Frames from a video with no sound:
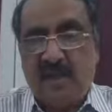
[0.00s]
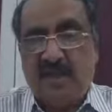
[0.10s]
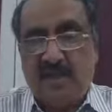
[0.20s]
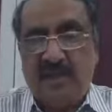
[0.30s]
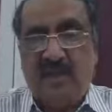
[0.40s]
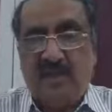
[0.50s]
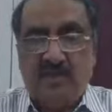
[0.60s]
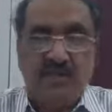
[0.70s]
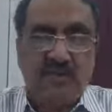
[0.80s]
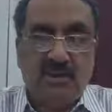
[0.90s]
they
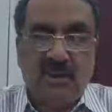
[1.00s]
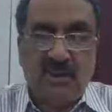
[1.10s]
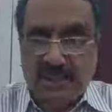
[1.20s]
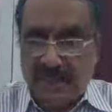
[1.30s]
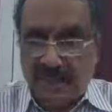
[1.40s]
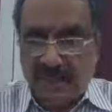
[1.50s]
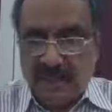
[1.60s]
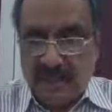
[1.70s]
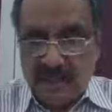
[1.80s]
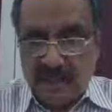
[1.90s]
will come out with the
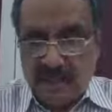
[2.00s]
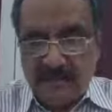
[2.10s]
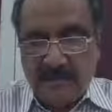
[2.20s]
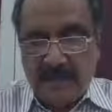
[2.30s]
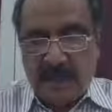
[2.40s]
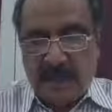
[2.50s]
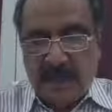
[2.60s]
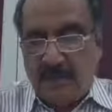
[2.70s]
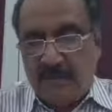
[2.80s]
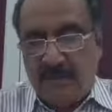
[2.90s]
different circular
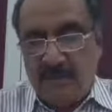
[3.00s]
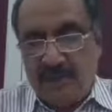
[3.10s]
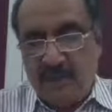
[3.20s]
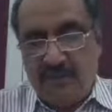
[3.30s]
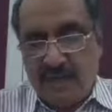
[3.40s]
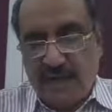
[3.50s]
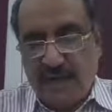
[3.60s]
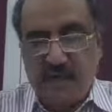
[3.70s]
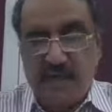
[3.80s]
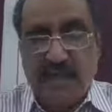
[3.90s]
applicable for the
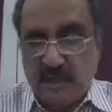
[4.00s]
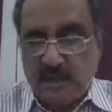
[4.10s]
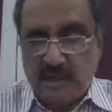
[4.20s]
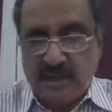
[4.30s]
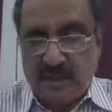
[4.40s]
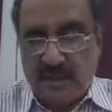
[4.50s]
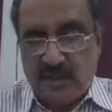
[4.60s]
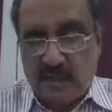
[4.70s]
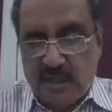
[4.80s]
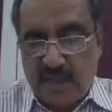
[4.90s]
financial year
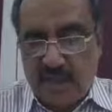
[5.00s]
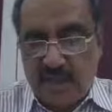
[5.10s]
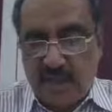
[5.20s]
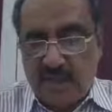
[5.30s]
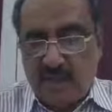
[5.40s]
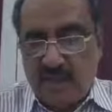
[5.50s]
2019-20,